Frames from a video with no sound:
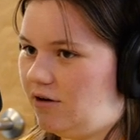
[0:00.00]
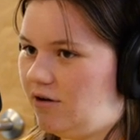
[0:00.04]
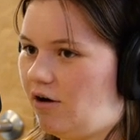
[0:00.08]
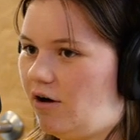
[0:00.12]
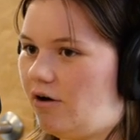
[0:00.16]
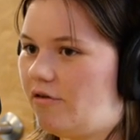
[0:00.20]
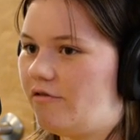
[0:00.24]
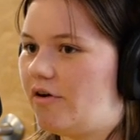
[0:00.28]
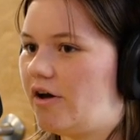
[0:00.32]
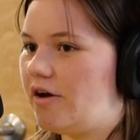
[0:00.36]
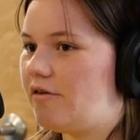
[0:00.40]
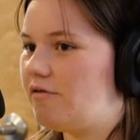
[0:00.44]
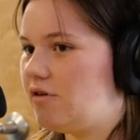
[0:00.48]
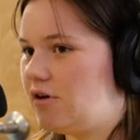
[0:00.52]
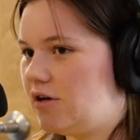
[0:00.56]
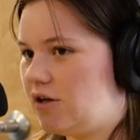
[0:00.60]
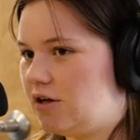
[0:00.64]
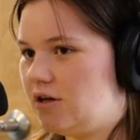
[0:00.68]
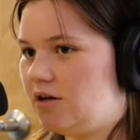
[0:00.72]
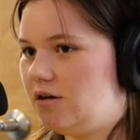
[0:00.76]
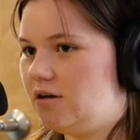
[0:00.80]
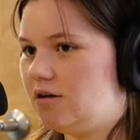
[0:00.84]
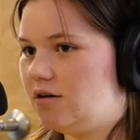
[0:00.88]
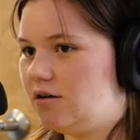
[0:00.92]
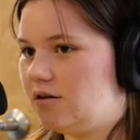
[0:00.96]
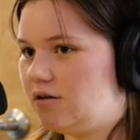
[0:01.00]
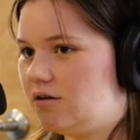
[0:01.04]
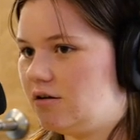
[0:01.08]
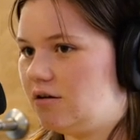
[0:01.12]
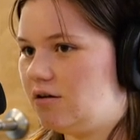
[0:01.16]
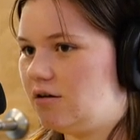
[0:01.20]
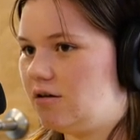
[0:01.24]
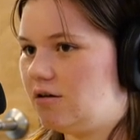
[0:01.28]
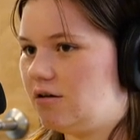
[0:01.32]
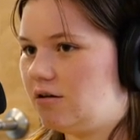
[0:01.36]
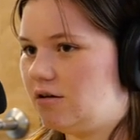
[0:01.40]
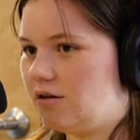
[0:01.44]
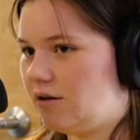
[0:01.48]
of every
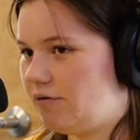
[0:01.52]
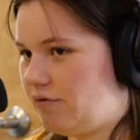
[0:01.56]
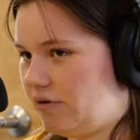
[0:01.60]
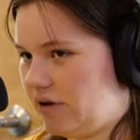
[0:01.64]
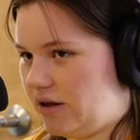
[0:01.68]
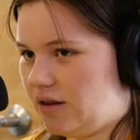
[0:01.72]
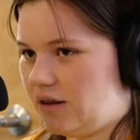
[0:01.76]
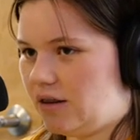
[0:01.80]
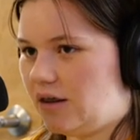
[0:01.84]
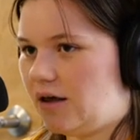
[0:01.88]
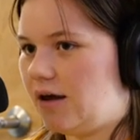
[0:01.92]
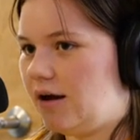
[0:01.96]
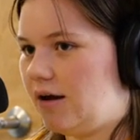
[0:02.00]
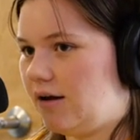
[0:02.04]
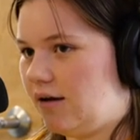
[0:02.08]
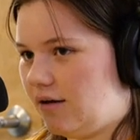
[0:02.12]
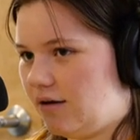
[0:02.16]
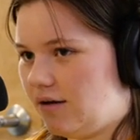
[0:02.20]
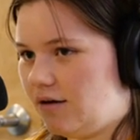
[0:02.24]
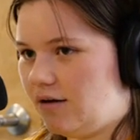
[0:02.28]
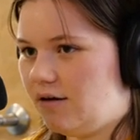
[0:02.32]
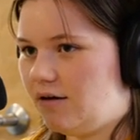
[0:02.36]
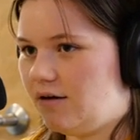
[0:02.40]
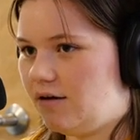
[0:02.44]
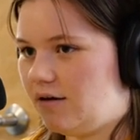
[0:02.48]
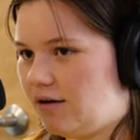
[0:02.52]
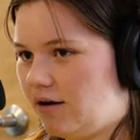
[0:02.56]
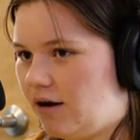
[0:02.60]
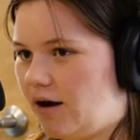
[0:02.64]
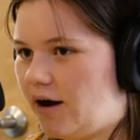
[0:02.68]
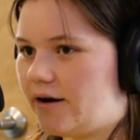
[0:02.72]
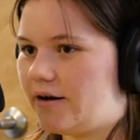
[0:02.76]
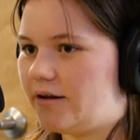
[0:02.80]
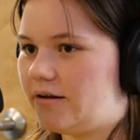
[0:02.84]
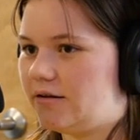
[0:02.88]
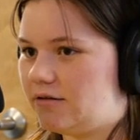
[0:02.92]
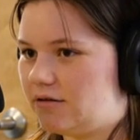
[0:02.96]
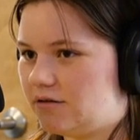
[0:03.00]
living thing
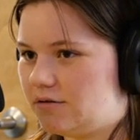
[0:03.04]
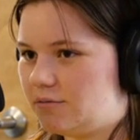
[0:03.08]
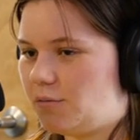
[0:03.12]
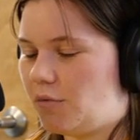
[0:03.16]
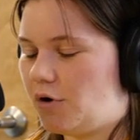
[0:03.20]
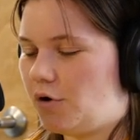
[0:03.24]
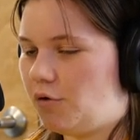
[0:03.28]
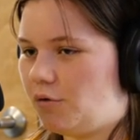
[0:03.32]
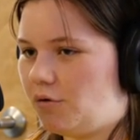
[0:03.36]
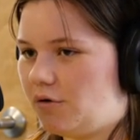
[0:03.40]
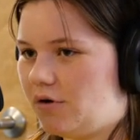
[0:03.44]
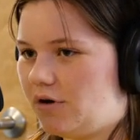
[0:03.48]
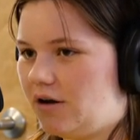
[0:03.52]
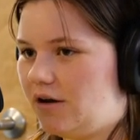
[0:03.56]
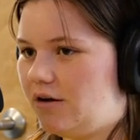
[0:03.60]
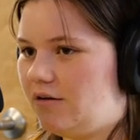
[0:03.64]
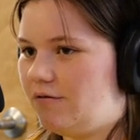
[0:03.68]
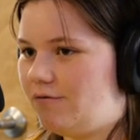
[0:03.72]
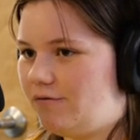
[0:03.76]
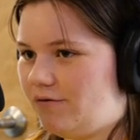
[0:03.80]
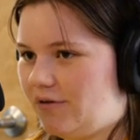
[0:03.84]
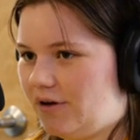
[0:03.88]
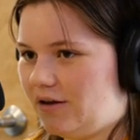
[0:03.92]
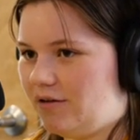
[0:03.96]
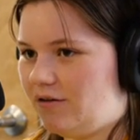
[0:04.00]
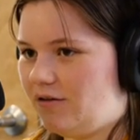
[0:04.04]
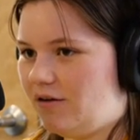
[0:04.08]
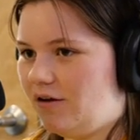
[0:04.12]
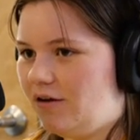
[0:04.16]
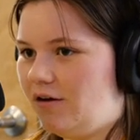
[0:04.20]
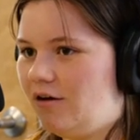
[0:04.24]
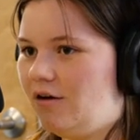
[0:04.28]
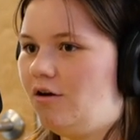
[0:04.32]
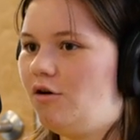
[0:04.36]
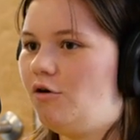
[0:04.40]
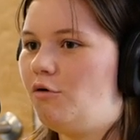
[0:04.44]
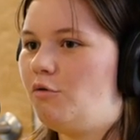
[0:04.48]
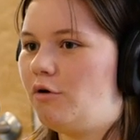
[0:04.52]
got on this boat and fit
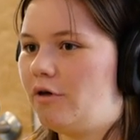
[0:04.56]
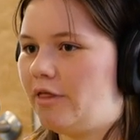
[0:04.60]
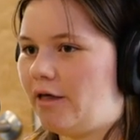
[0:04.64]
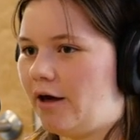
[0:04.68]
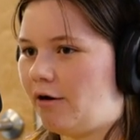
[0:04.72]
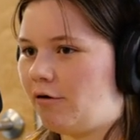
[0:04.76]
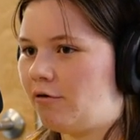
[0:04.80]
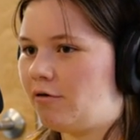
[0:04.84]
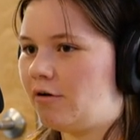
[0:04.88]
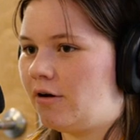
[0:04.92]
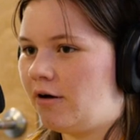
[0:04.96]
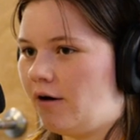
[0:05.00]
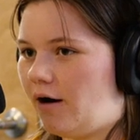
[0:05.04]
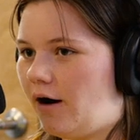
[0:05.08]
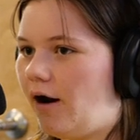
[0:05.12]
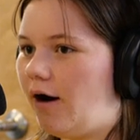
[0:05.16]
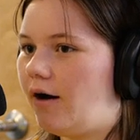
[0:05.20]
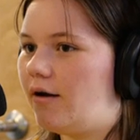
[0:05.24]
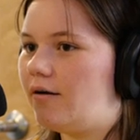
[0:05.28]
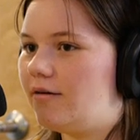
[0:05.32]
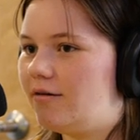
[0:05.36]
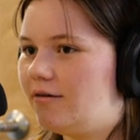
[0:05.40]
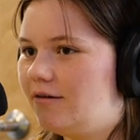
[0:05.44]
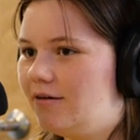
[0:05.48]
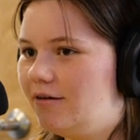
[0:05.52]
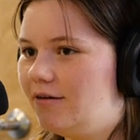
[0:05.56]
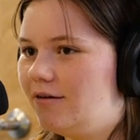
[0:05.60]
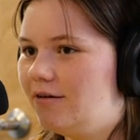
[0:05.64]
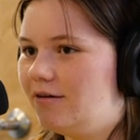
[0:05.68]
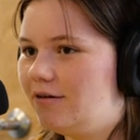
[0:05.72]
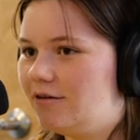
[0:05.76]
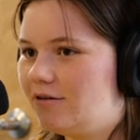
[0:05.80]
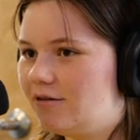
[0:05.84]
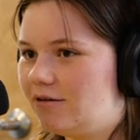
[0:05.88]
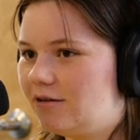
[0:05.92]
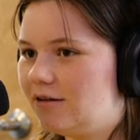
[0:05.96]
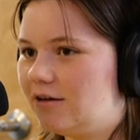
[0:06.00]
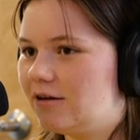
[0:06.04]
without God
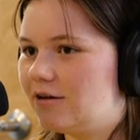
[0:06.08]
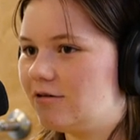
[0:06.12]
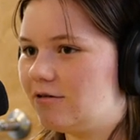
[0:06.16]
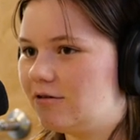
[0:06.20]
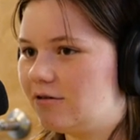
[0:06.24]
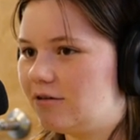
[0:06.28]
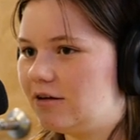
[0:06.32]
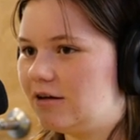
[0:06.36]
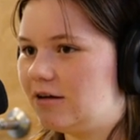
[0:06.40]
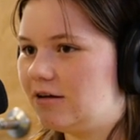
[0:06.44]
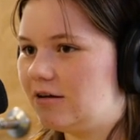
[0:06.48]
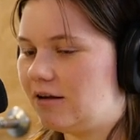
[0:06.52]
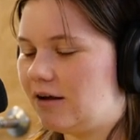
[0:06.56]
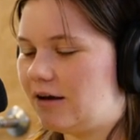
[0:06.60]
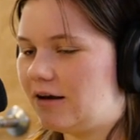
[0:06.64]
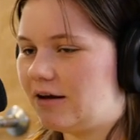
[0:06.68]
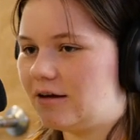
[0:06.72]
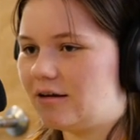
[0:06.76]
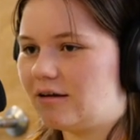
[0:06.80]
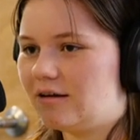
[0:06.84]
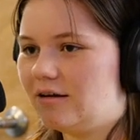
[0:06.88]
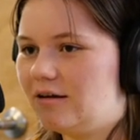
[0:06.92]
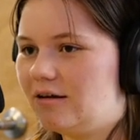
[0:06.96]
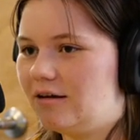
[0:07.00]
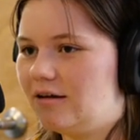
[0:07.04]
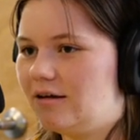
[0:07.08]
literally like